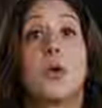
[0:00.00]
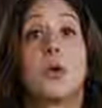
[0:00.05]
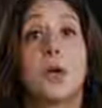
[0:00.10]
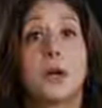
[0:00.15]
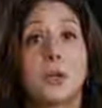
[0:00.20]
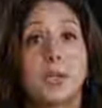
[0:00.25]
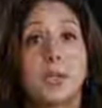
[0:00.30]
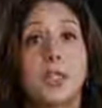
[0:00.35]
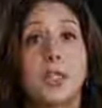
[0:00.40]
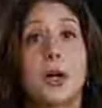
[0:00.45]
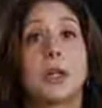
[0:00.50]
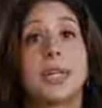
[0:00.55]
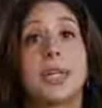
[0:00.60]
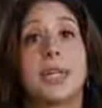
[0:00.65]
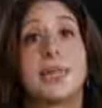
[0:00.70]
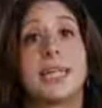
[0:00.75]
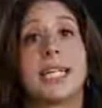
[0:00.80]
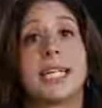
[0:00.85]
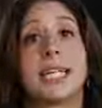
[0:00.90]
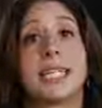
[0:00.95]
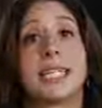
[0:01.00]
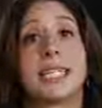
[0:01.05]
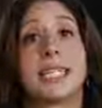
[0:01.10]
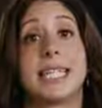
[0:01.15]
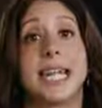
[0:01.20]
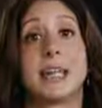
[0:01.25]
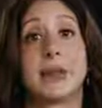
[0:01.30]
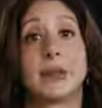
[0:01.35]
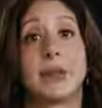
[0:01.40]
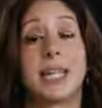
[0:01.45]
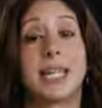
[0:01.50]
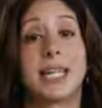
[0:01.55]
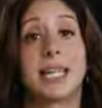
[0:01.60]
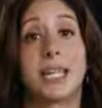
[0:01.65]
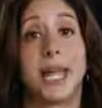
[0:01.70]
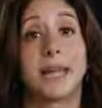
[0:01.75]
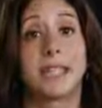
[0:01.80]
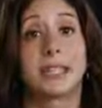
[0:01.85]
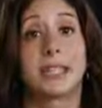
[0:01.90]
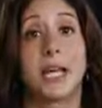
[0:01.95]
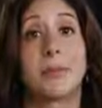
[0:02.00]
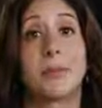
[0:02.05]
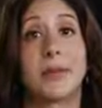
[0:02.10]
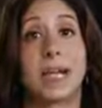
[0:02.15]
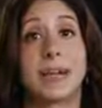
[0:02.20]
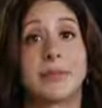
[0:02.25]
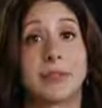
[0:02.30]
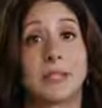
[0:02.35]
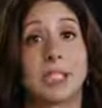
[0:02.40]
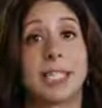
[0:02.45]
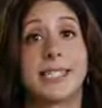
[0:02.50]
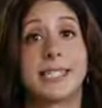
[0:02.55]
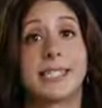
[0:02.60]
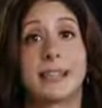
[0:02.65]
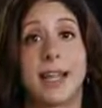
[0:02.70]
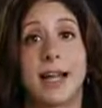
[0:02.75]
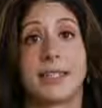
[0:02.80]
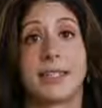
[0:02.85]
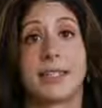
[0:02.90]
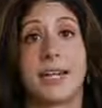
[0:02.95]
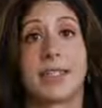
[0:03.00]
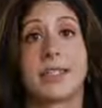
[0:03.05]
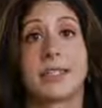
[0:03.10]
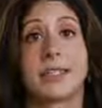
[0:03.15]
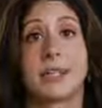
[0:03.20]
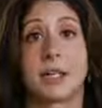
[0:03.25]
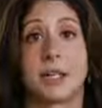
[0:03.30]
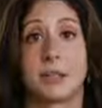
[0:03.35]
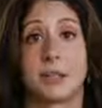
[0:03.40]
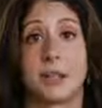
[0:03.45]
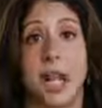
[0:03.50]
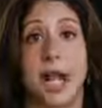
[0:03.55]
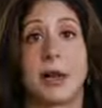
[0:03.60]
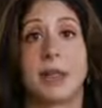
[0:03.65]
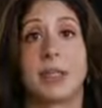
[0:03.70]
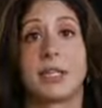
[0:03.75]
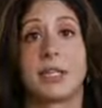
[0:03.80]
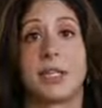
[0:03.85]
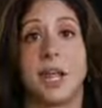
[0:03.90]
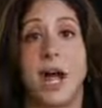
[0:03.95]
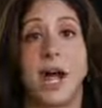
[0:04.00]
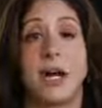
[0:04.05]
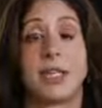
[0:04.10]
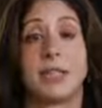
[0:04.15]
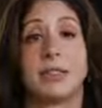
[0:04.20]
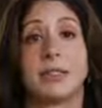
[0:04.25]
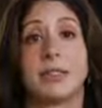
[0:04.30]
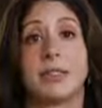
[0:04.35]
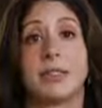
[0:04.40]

We will start limiting the data we collect on made for kids content to comply with the law.